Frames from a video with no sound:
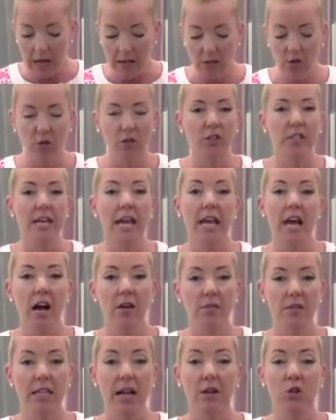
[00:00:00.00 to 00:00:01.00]
So the day
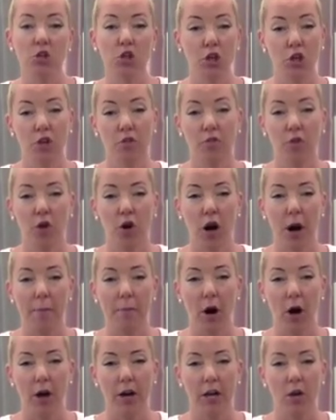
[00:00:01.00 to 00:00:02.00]
of sounds good for
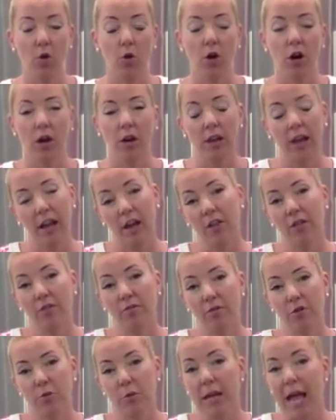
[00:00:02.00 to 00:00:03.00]
a party or like
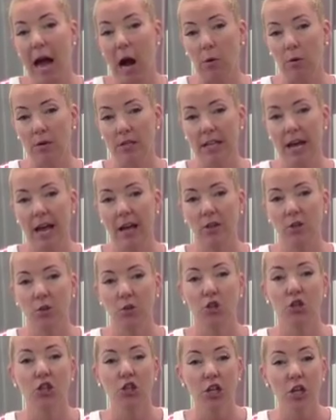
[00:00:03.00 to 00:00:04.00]
3 hours ahead. So
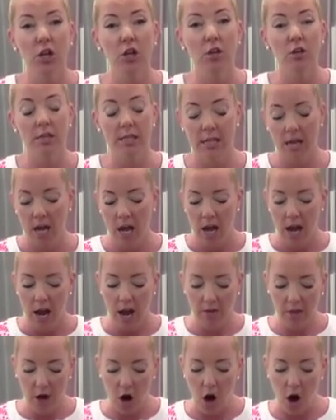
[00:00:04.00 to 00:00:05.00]
it chills
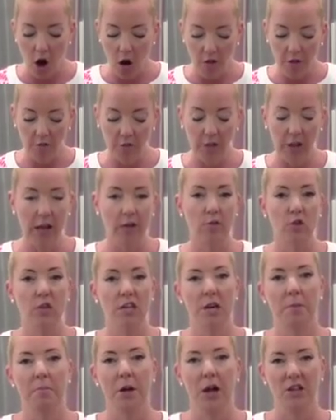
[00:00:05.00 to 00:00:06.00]
and then all the
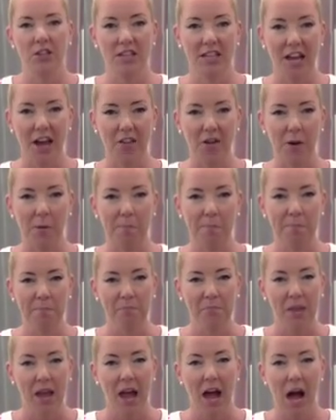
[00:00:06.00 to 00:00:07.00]
flavors can meld together.
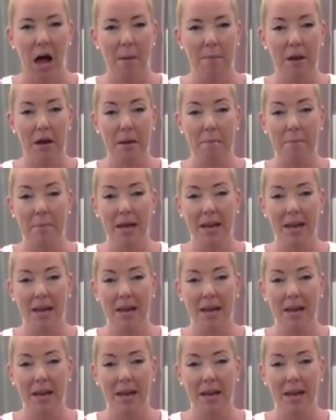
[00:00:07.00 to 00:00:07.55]
In a